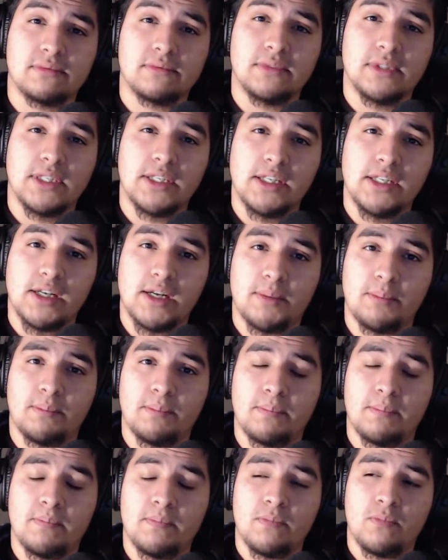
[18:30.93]

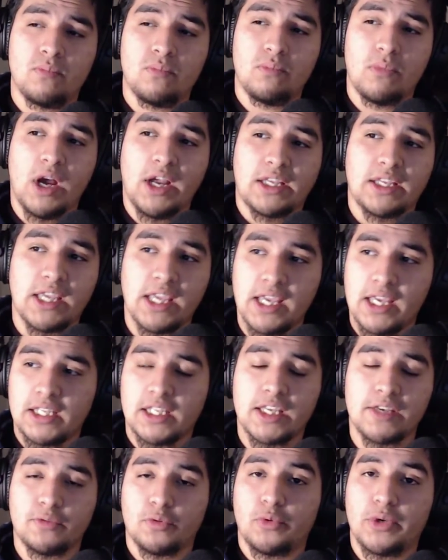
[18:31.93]
I
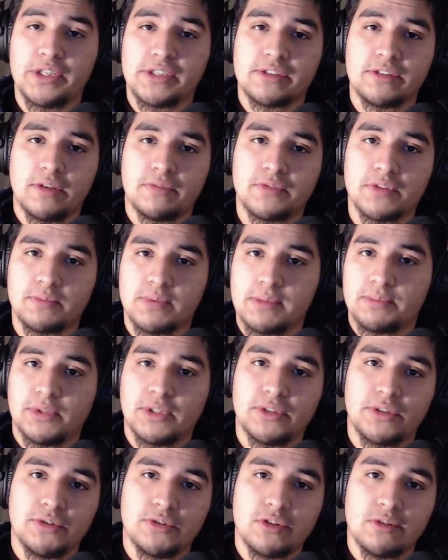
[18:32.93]
can't give away stuff to people
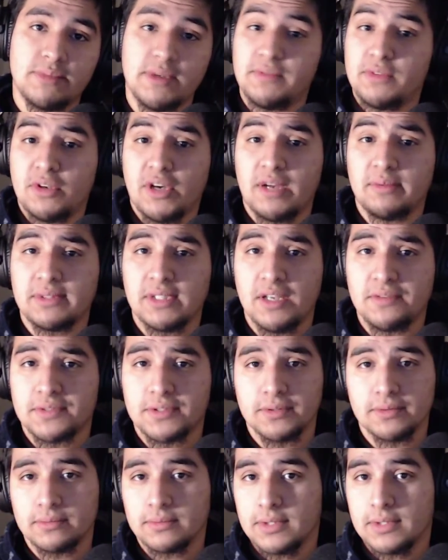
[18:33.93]
on YouTube, even though I would love
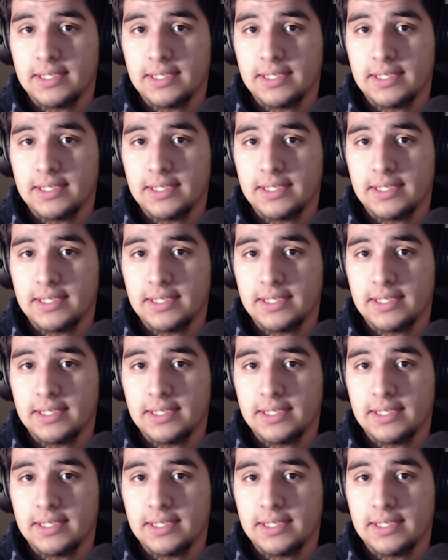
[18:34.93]
to.